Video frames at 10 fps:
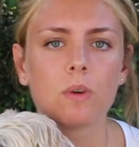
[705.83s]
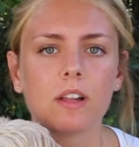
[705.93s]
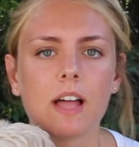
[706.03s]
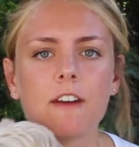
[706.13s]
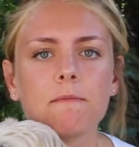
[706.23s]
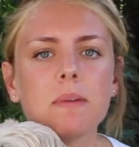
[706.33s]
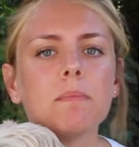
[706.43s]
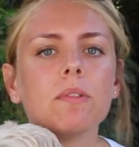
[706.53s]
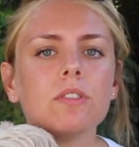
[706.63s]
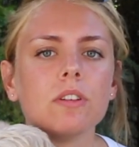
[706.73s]
What a lot of
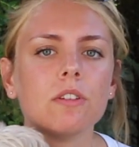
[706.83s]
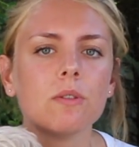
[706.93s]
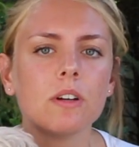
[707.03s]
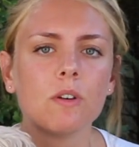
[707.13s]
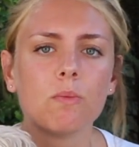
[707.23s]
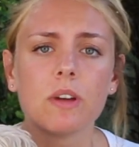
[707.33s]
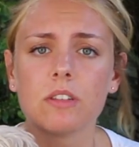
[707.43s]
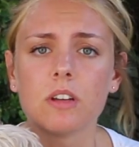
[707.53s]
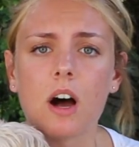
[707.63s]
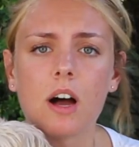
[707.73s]
people do
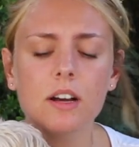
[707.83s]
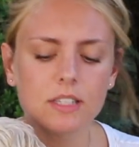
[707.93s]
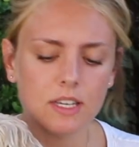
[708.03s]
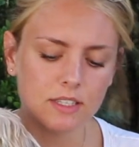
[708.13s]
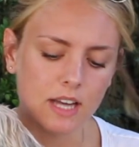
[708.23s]
with dogs is